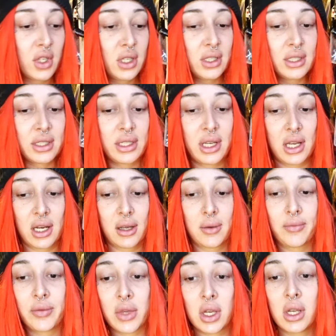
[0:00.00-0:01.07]
Let's get
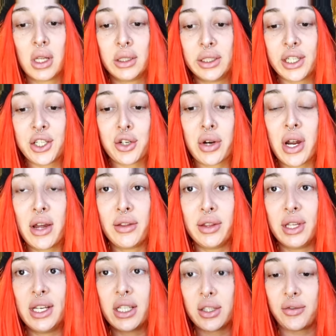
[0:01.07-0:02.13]
it. Let's try
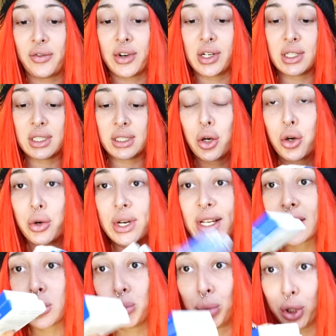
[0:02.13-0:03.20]
on these first.
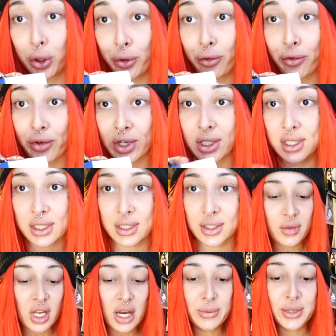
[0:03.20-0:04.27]
Grease blue
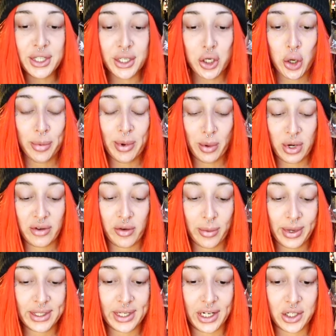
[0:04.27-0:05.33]
first. I'm just gonna open one of
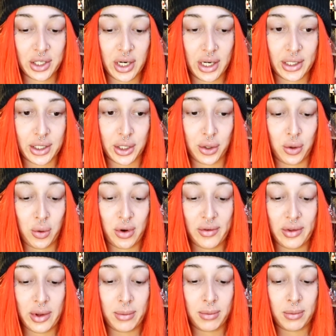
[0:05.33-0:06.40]
them because I actually got 2
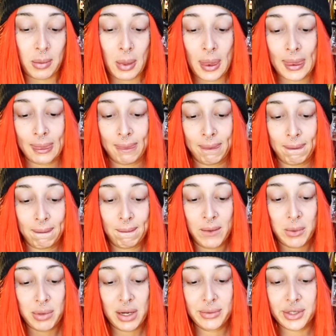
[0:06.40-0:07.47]
of them.
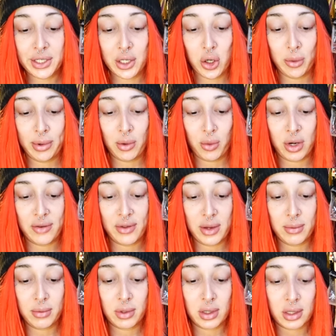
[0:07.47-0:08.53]
But I'm just gonna open one of
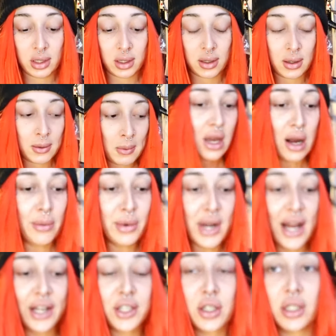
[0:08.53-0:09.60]
them. I'm gonna
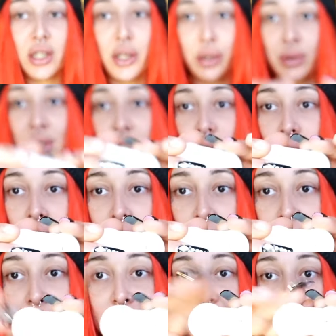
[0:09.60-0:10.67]
actually use the
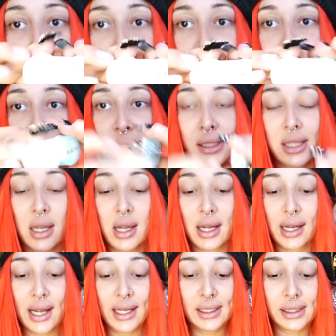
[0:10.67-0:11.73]
contact lens
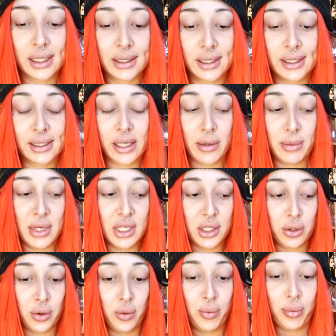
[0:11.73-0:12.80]
case that they sent me
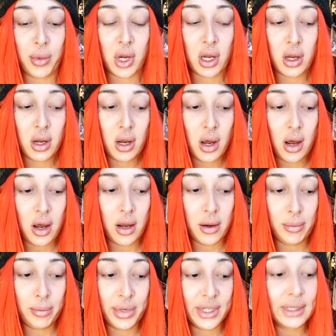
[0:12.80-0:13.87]
to
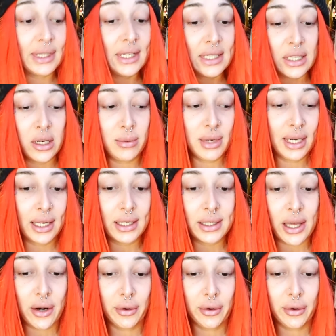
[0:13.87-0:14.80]
put these in because